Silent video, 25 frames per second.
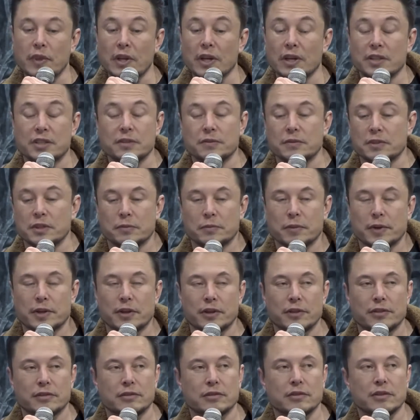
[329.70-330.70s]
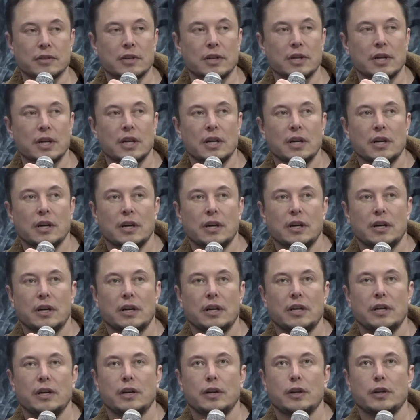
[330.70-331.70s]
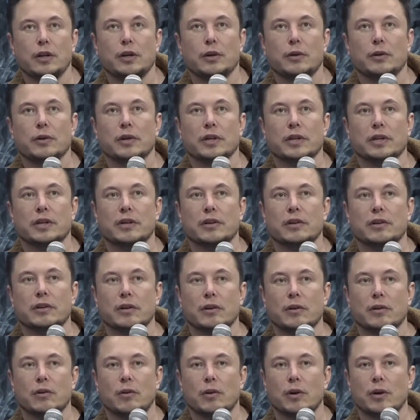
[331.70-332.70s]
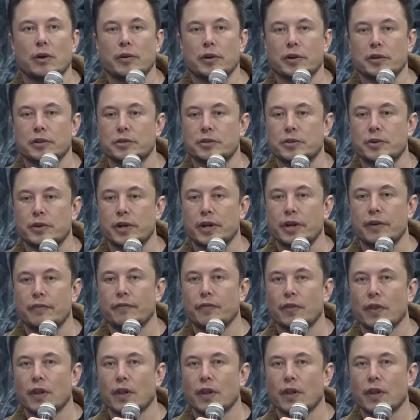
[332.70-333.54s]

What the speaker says: Just because, you look at the auto industry,